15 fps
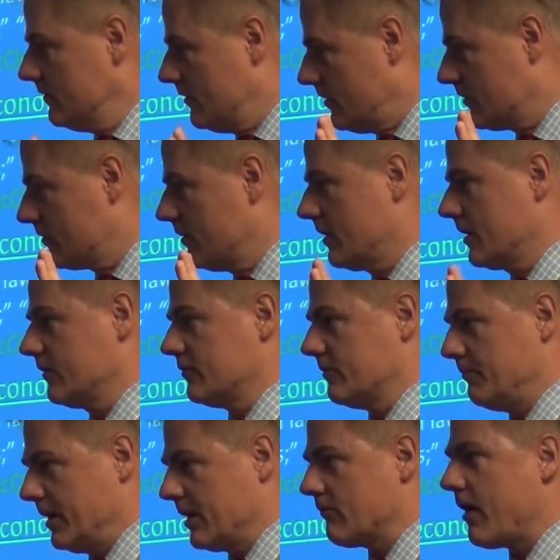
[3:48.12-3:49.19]
Hong Kong is a
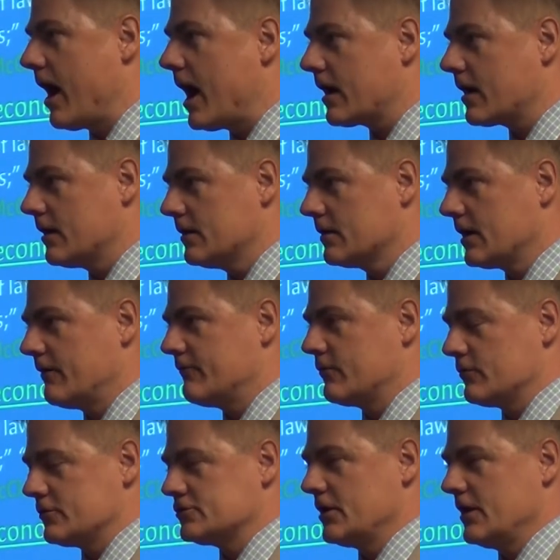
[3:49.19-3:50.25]
big rock covered
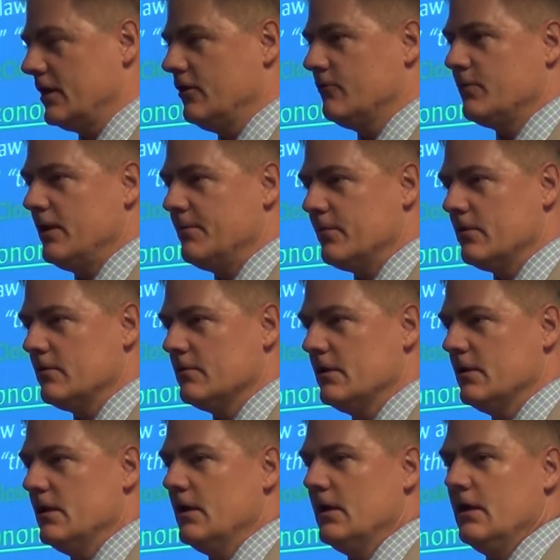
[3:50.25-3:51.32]
with Chinese people,
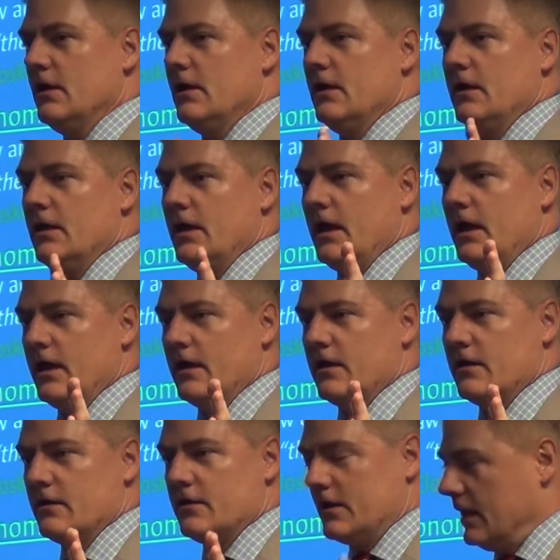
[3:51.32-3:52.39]

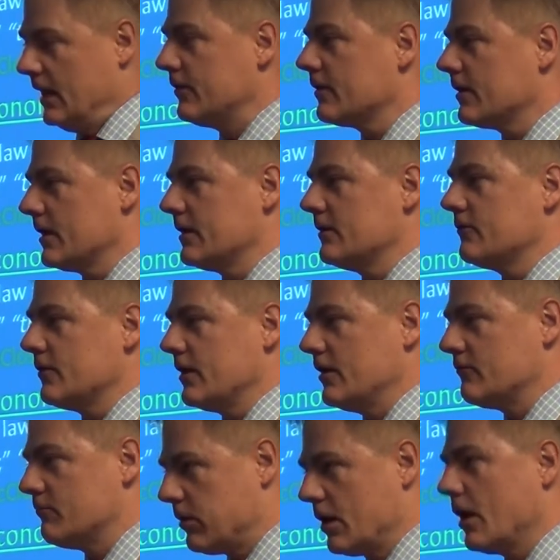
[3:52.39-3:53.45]
and the Netherlands
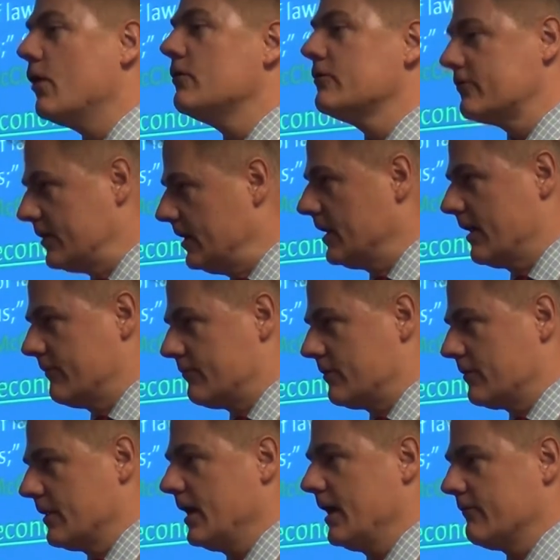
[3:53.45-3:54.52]
is below sea
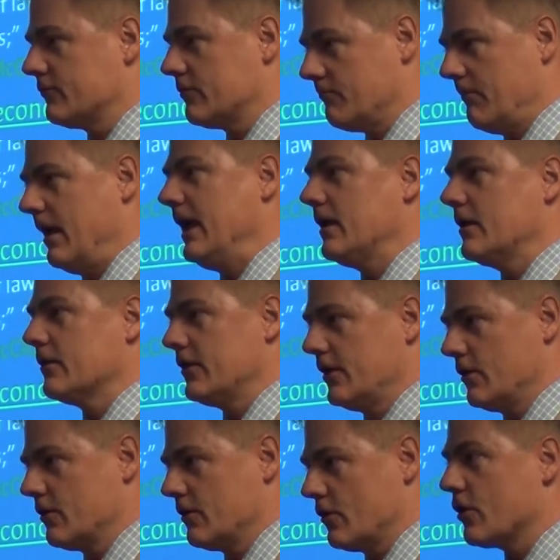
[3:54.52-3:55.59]
level. They have to make
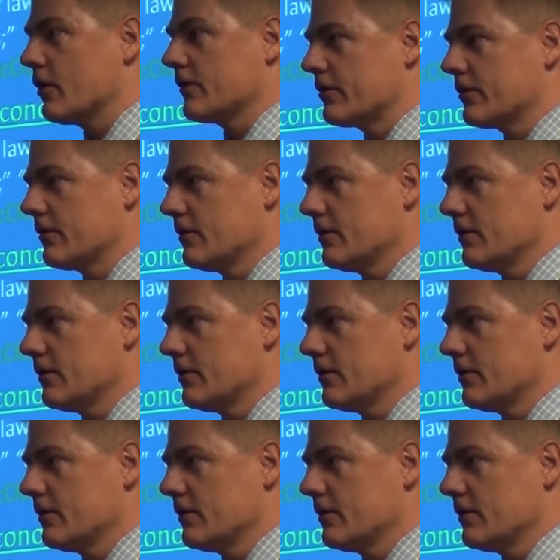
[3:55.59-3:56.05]
the earth.